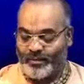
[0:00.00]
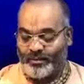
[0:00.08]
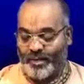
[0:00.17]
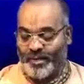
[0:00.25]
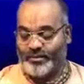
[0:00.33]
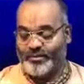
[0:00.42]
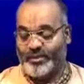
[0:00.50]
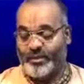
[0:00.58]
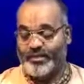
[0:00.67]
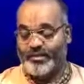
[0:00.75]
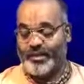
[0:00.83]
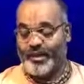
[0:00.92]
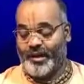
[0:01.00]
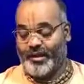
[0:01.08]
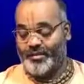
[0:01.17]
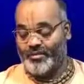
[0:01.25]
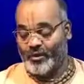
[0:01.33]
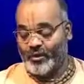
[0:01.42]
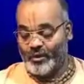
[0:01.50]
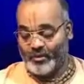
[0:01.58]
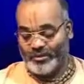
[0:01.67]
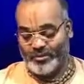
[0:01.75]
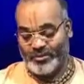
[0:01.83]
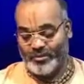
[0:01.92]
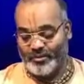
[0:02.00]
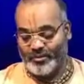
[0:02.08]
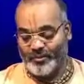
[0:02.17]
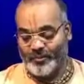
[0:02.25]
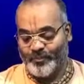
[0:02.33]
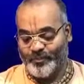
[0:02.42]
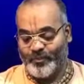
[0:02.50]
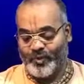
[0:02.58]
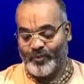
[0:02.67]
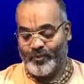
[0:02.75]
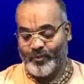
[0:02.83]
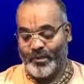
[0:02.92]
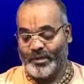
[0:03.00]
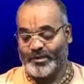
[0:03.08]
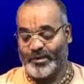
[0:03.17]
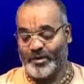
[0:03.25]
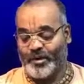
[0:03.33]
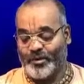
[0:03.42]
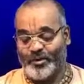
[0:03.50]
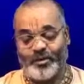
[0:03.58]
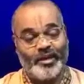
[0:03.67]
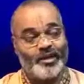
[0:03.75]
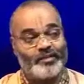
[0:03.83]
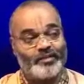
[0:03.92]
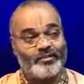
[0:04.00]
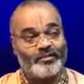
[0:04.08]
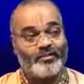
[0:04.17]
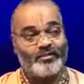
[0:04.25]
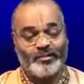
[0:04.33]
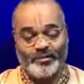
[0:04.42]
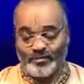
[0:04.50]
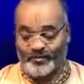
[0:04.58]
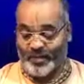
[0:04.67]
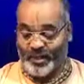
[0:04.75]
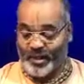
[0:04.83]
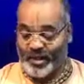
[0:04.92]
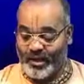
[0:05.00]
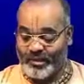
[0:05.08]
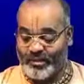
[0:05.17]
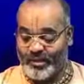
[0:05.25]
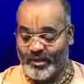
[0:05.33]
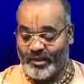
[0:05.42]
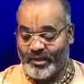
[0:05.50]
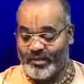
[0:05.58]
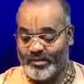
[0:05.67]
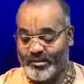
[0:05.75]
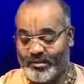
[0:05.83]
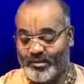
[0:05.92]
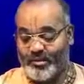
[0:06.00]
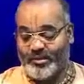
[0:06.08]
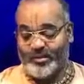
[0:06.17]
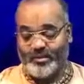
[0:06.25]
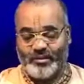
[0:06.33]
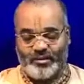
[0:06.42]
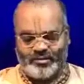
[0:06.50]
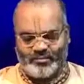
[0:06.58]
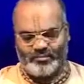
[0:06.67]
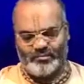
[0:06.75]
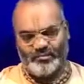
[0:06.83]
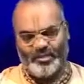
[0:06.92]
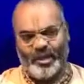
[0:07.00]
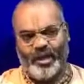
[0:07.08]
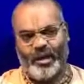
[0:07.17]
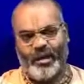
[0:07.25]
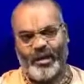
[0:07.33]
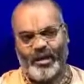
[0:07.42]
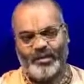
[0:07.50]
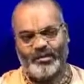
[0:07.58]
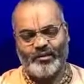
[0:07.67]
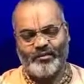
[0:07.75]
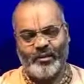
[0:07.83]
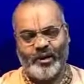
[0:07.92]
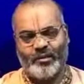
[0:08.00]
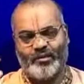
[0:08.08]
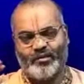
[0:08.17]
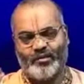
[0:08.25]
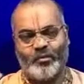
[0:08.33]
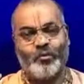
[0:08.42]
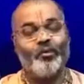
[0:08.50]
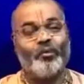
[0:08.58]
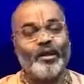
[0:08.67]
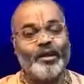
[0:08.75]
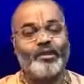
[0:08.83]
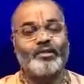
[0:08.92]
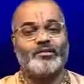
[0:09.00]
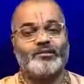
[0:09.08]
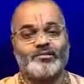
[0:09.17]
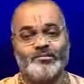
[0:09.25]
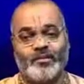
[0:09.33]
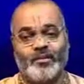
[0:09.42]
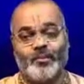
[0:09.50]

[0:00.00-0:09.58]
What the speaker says: And these great souls, what they are doing? They are the they are the one who is